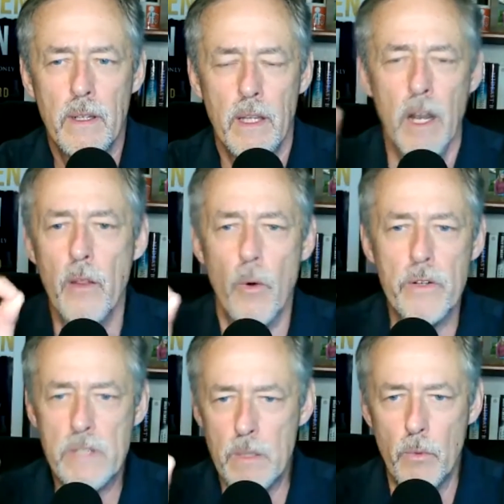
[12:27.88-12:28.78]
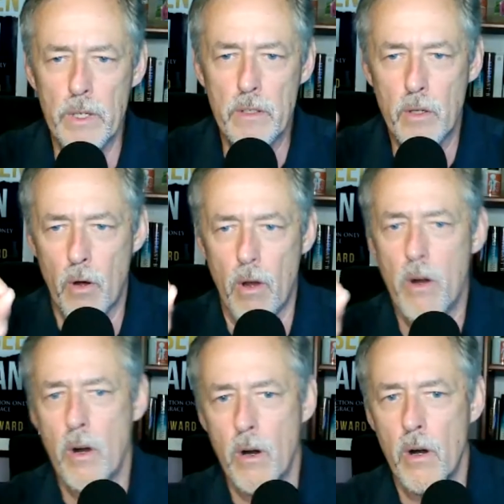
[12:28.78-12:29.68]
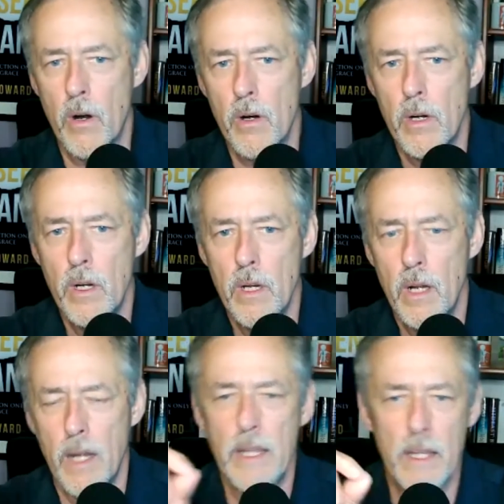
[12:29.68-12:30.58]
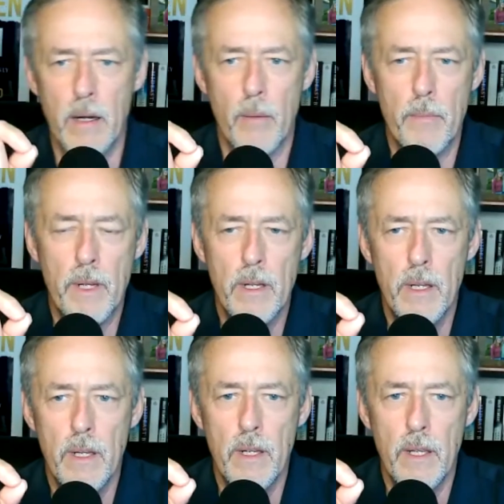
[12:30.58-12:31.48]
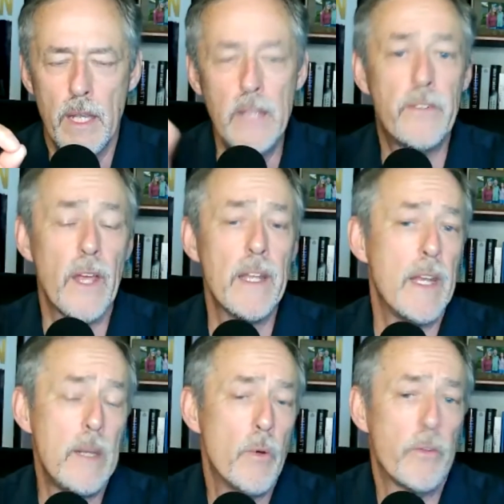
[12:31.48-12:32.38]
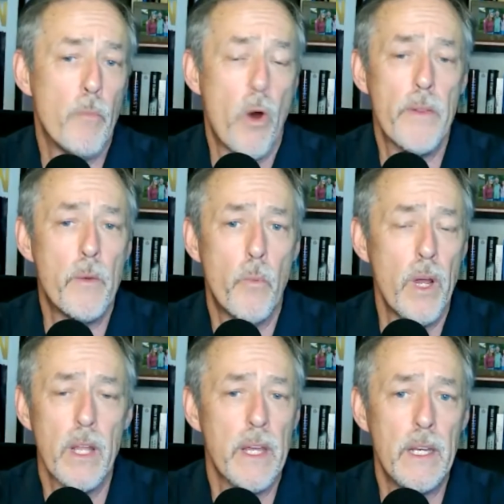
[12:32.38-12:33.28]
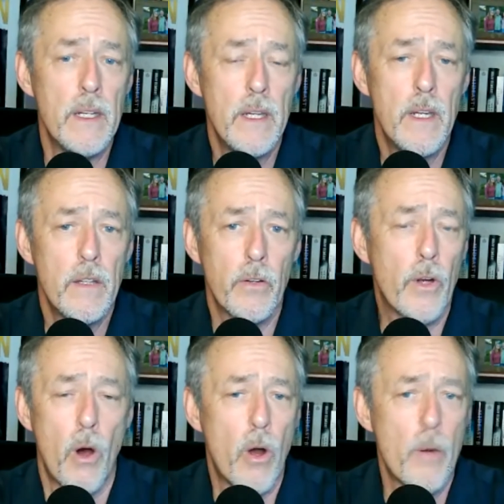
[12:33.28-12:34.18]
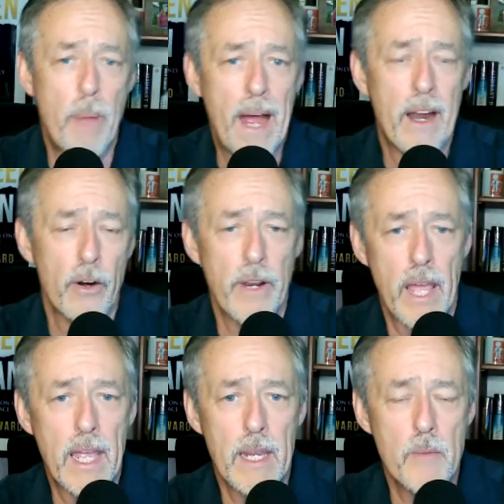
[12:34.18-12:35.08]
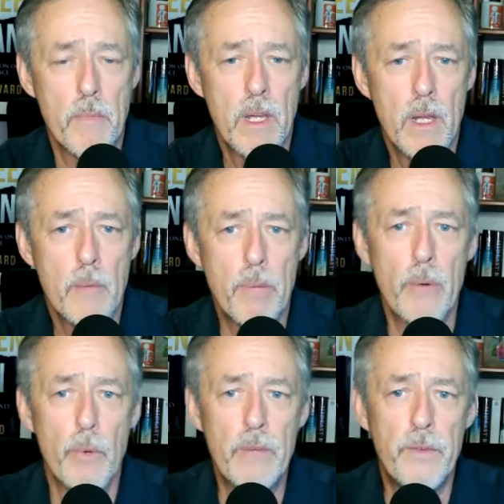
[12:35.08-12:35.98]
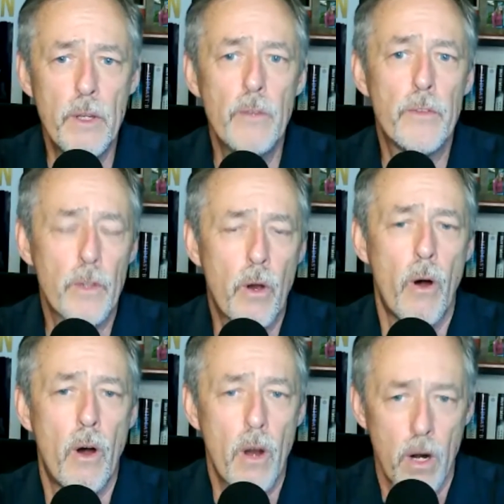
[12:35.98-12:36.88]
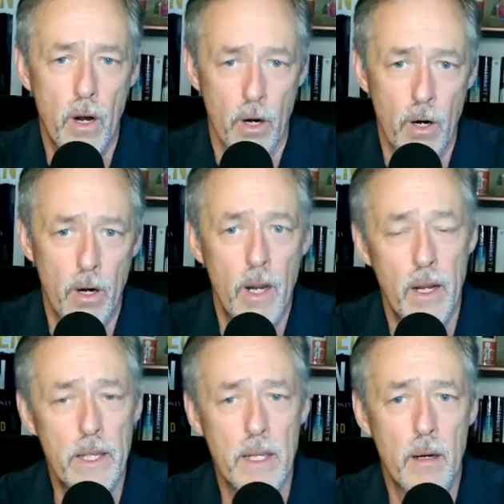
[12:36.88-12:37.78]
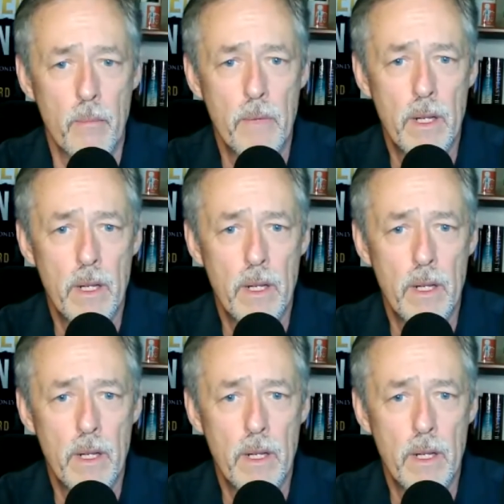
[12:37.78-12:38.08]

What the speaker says: In other words, he wouldn't call her a him. He said that he was more than willing to call her by her name, but refused to call her a him.